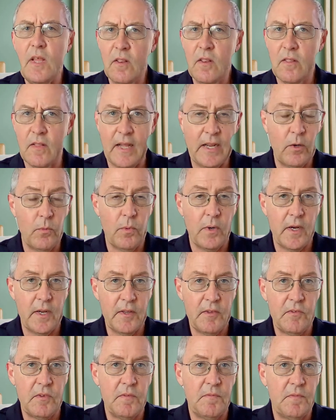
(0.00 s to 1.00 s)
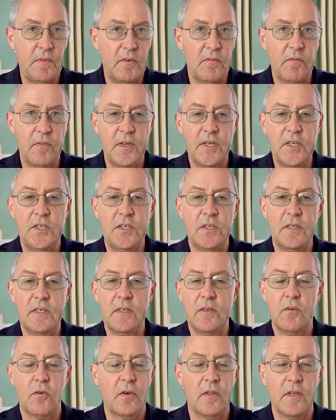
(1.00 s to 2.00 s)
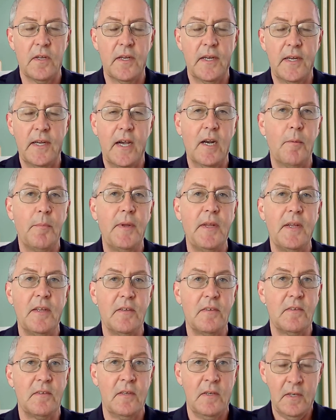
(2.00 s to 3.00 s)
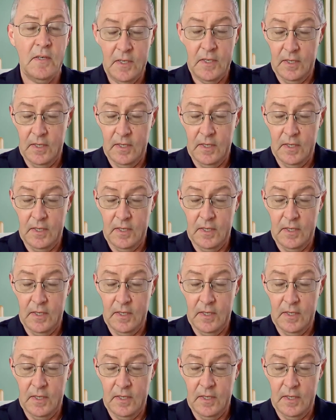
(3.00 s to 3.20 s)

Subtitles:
Likewise, if the inflation or the economy is